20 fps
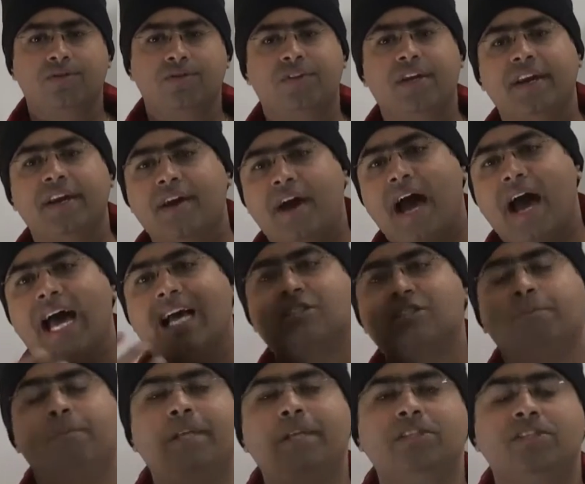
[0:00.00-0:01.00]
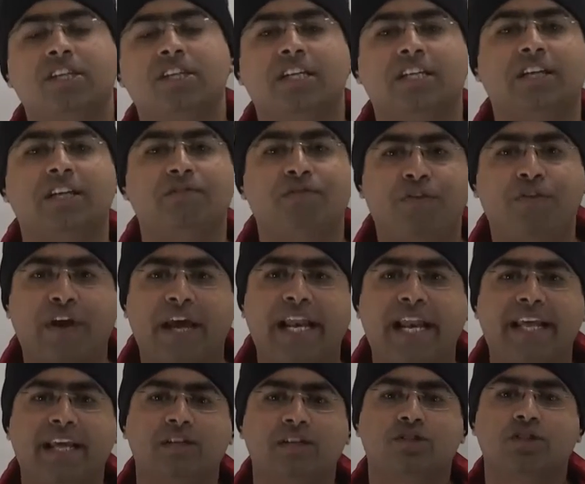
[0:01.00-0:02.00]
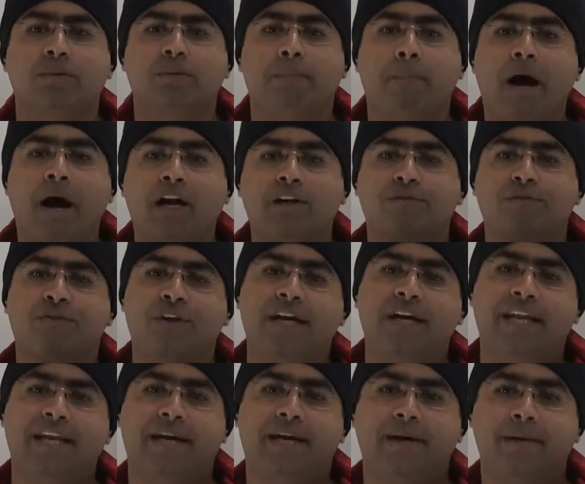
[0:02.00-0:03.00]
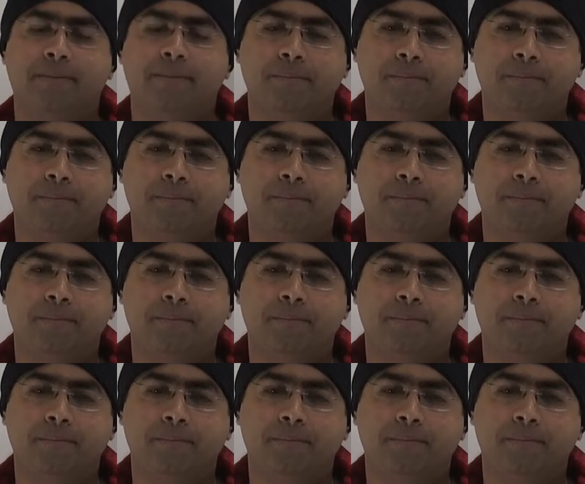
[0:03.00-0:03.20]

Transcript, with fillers: There has been certain failures on the part of India.